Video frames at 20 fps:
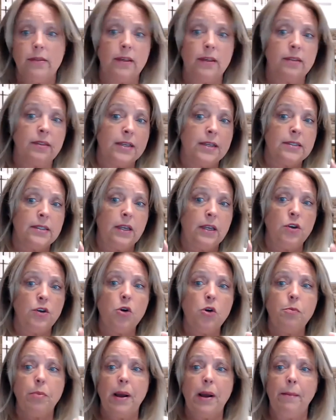that they say,
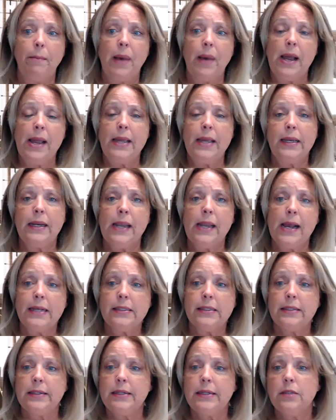nope, I'm buying it
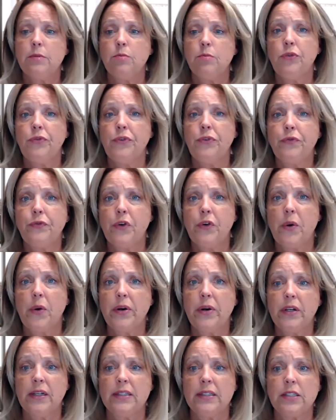as is, moving
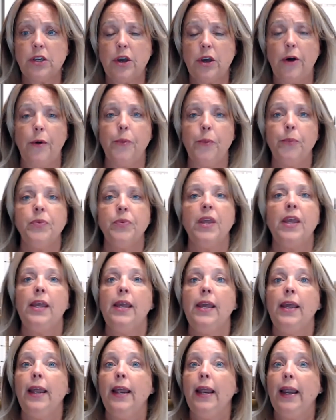forward, let's go.
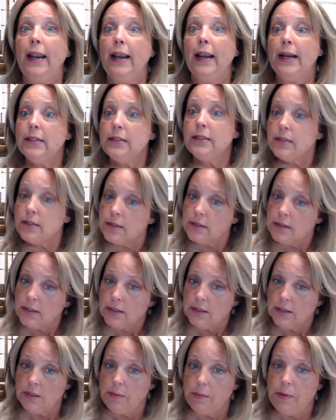And
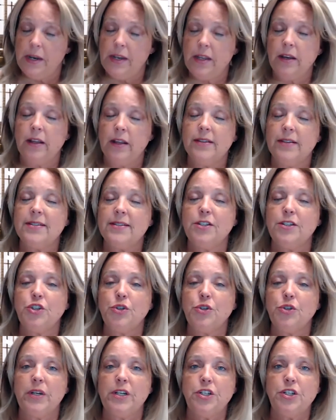depending on the
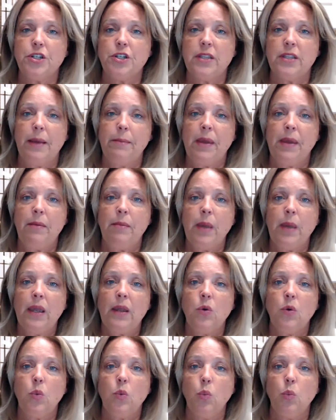situation, that
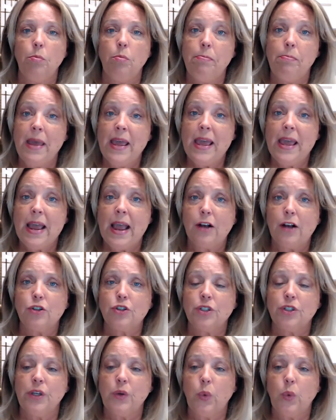may
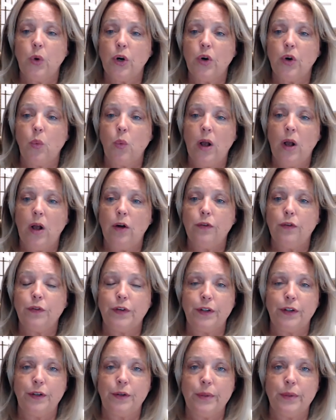actually work well for
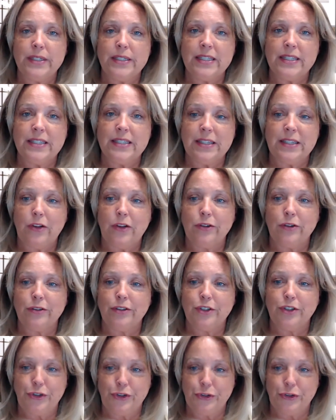you as the seller
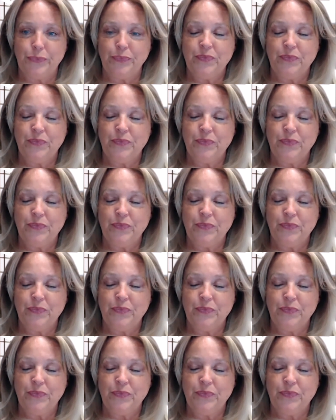too.